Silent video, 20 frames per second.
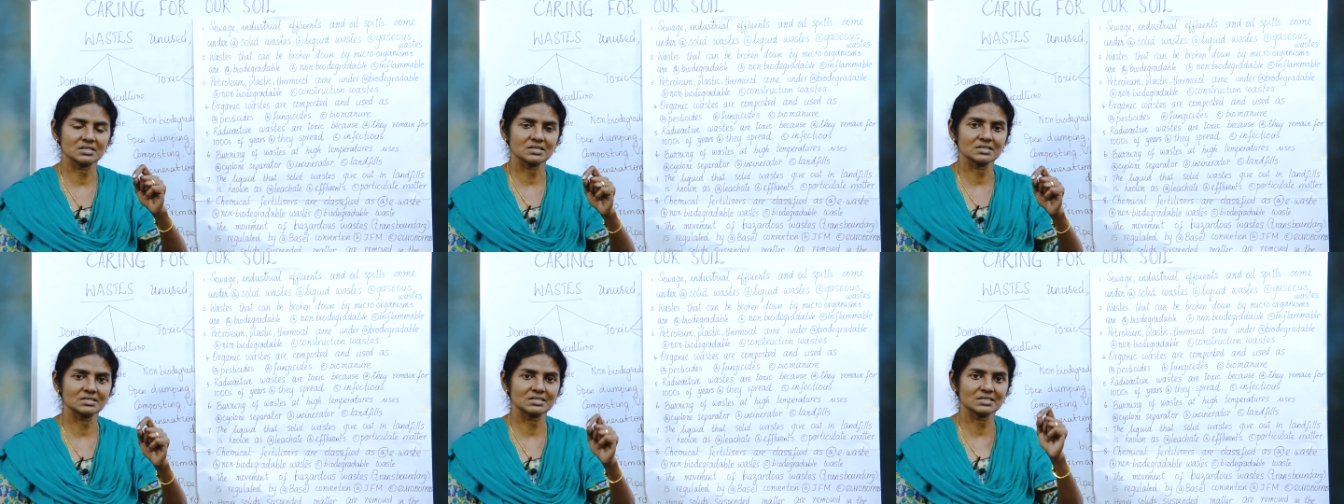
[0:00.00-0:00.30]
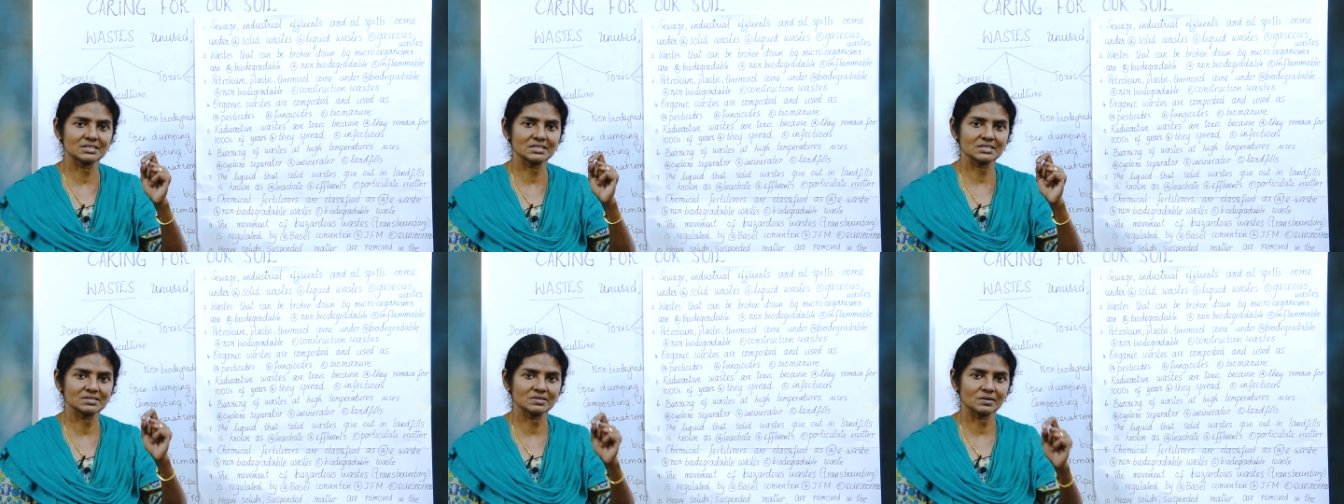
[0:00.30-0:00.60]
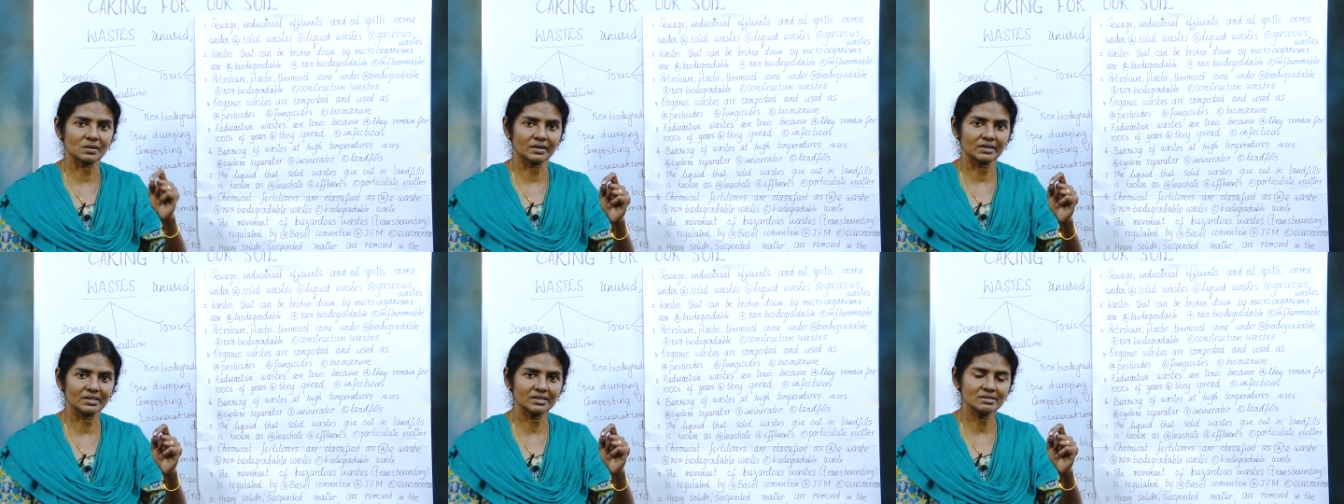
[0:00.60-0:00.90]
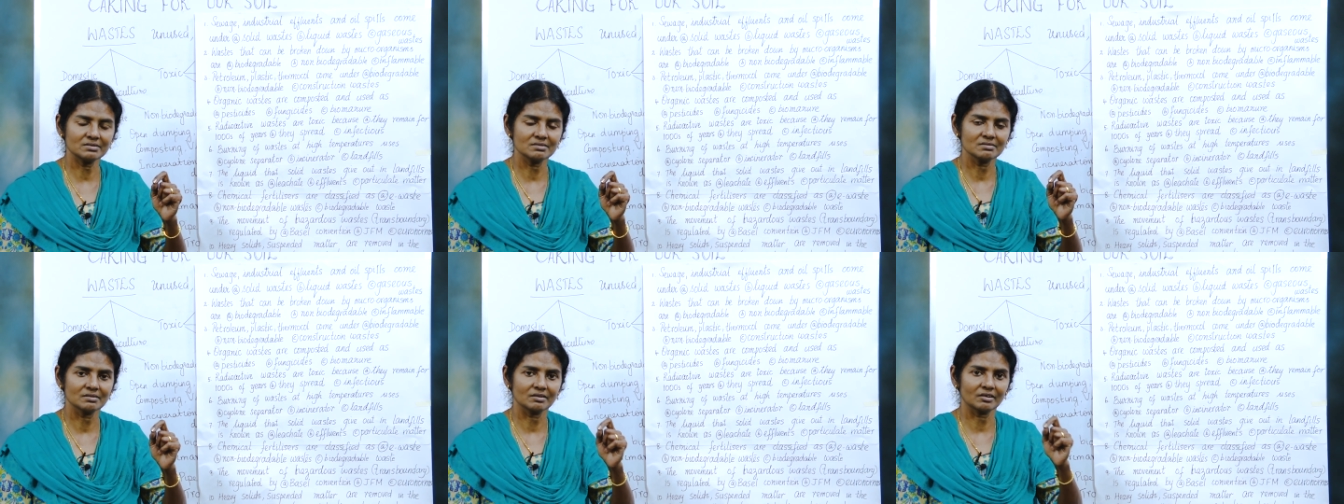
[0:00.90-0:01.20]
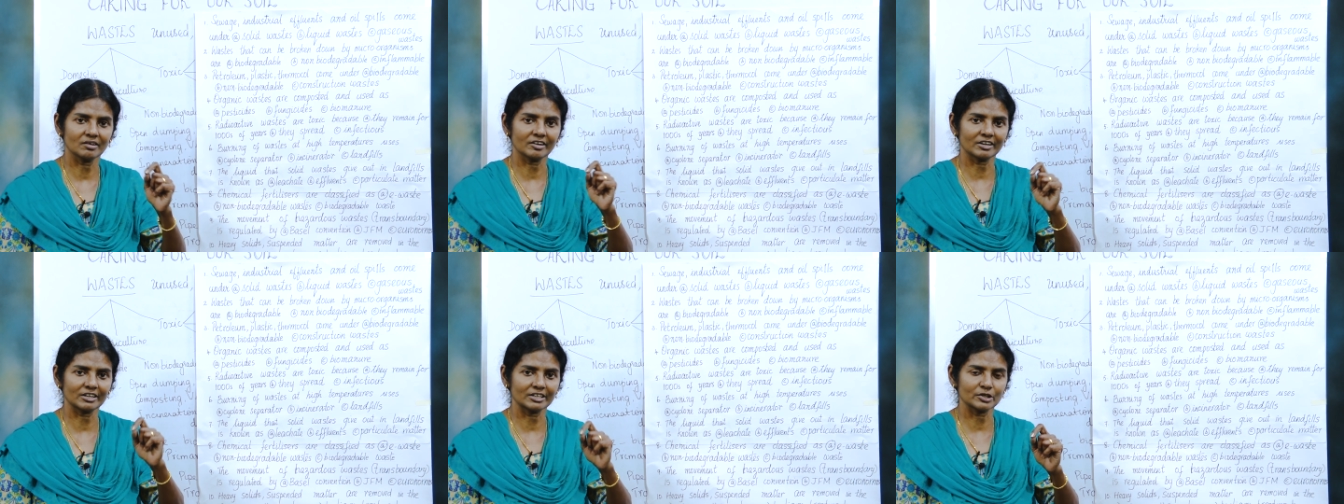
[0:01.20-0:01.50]
Is it a solid
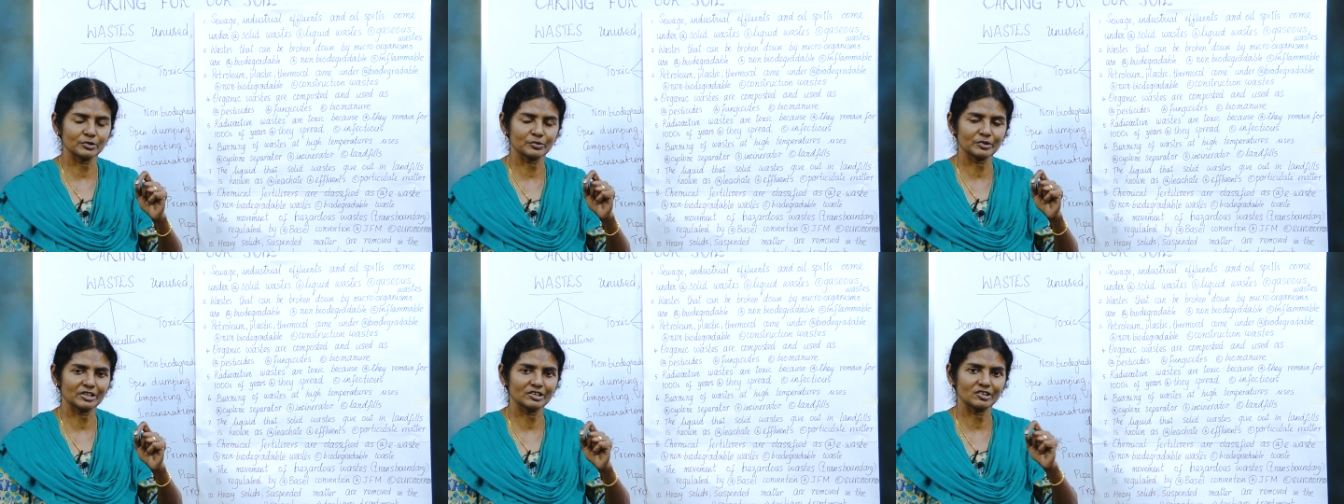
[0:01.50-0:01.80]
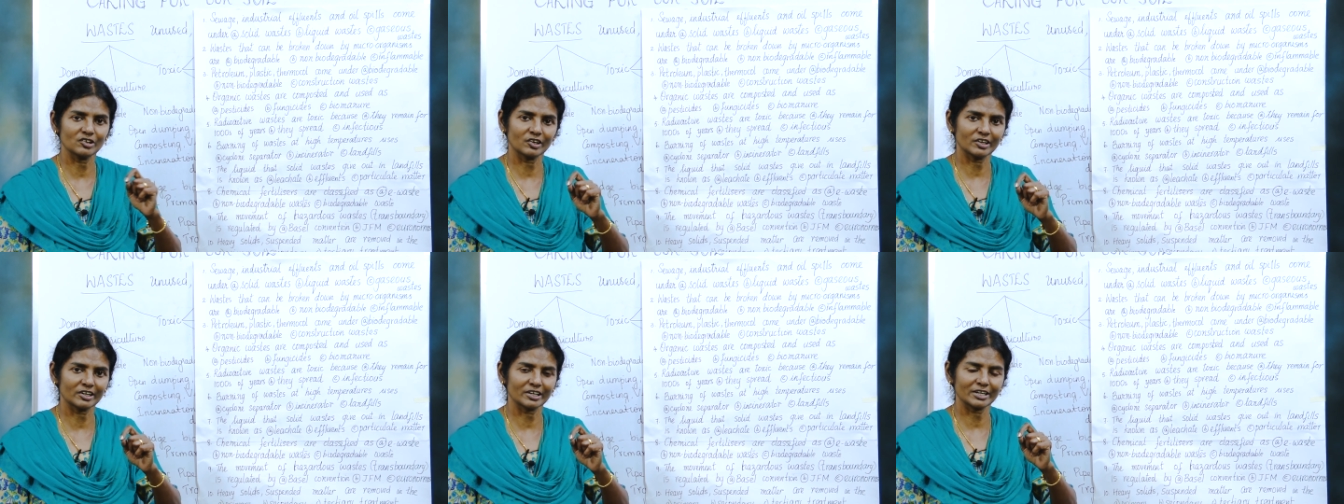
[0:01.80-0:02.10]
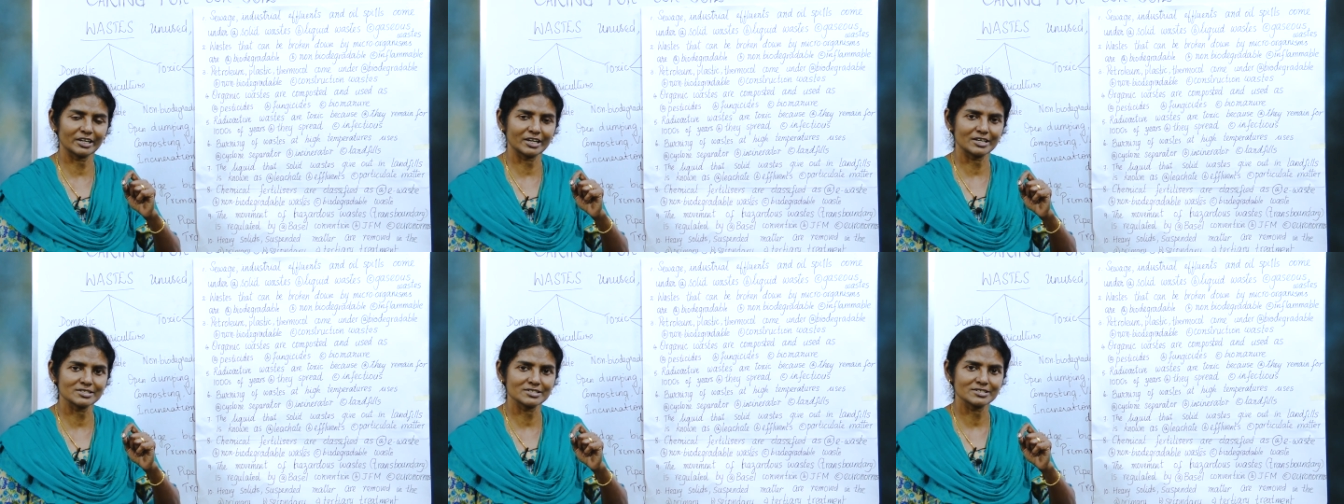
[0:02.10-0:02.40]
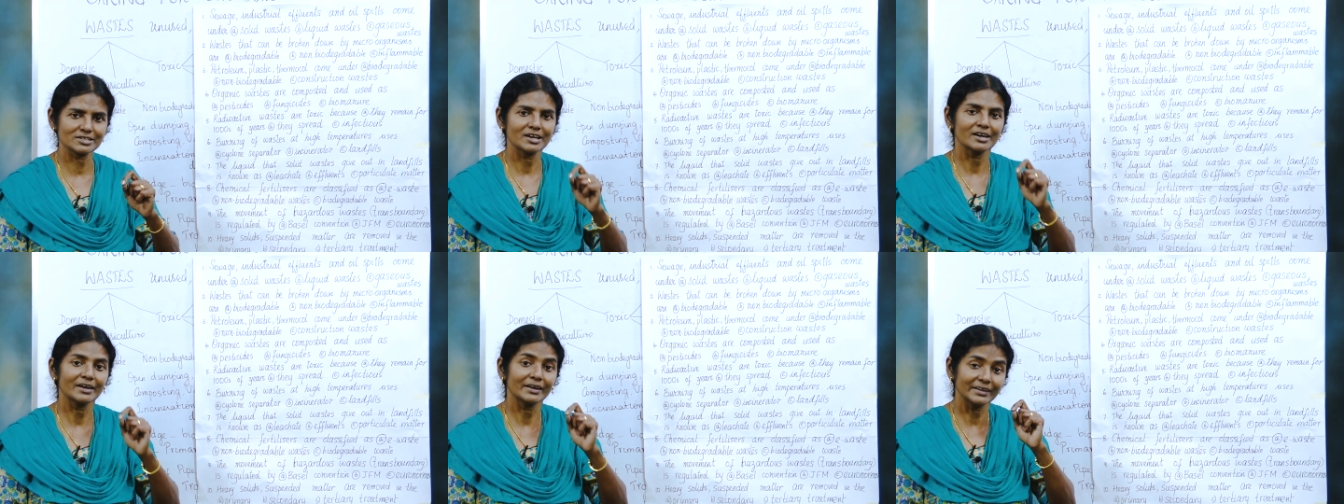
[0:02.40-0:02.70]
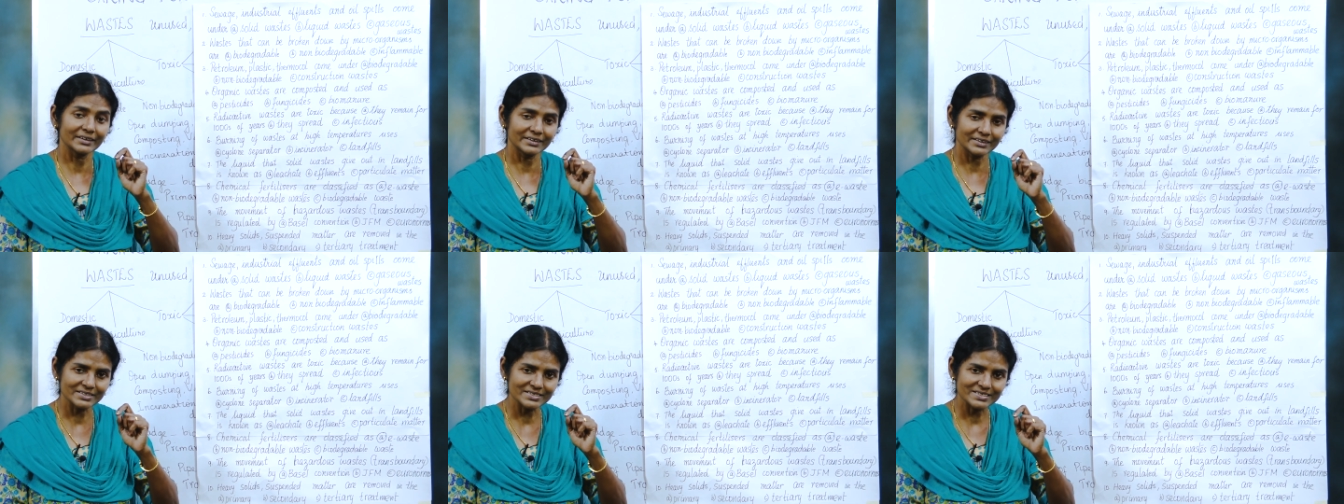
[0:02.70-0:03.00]
or liquid or a gas?
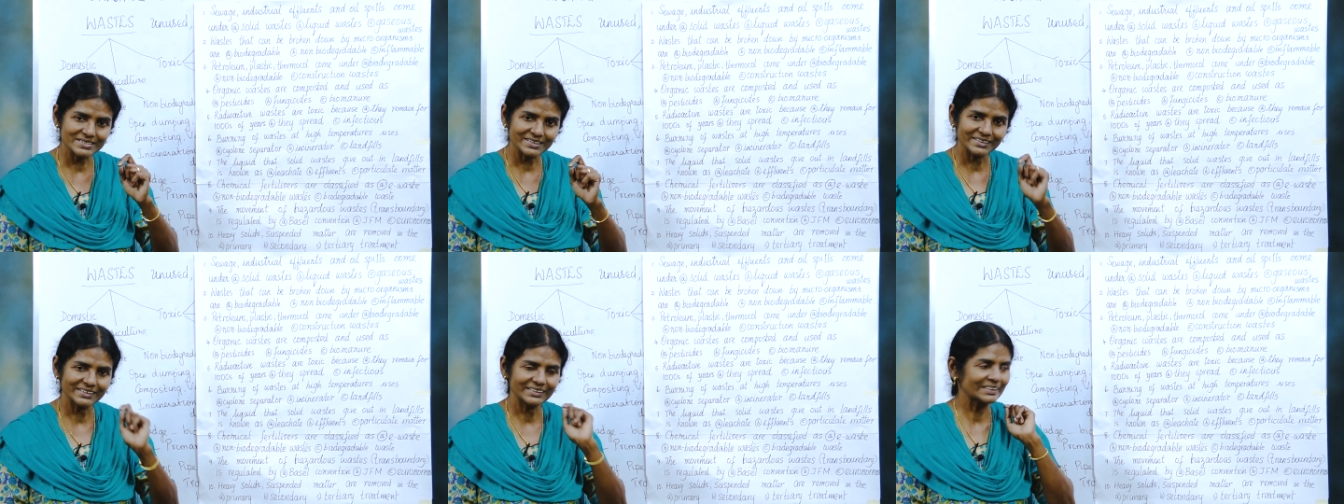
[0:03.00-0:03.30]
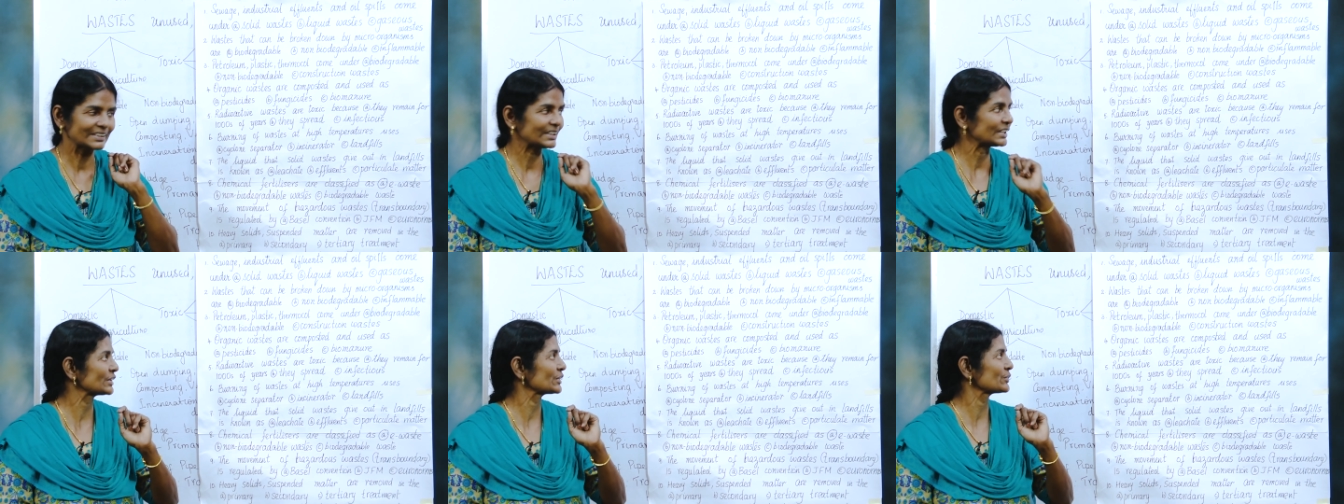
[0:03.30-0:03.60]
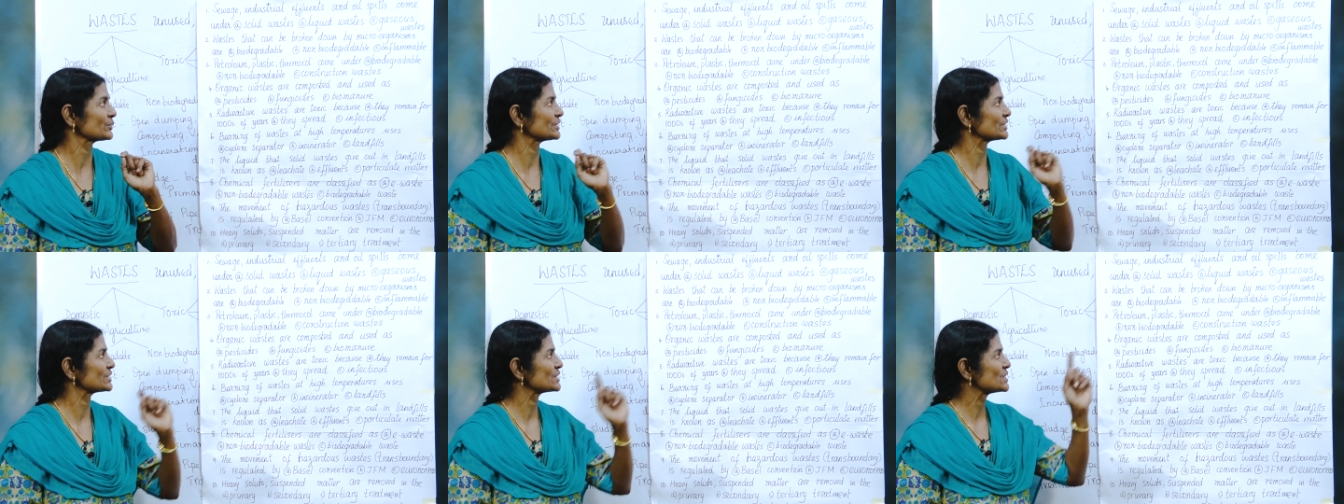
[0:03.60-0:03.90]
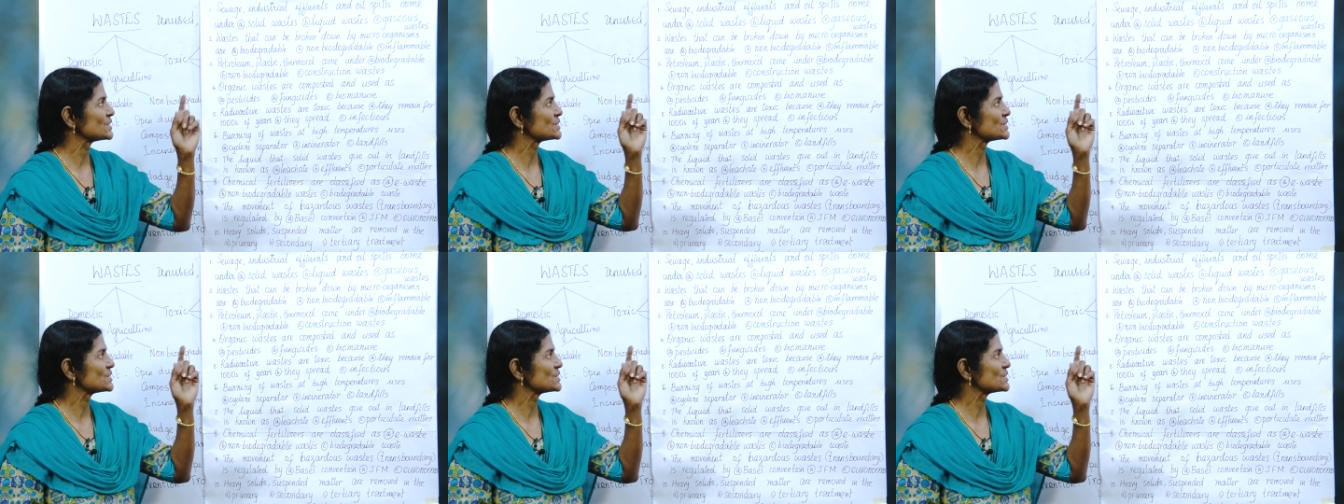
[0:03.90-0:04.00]
It is a liquid.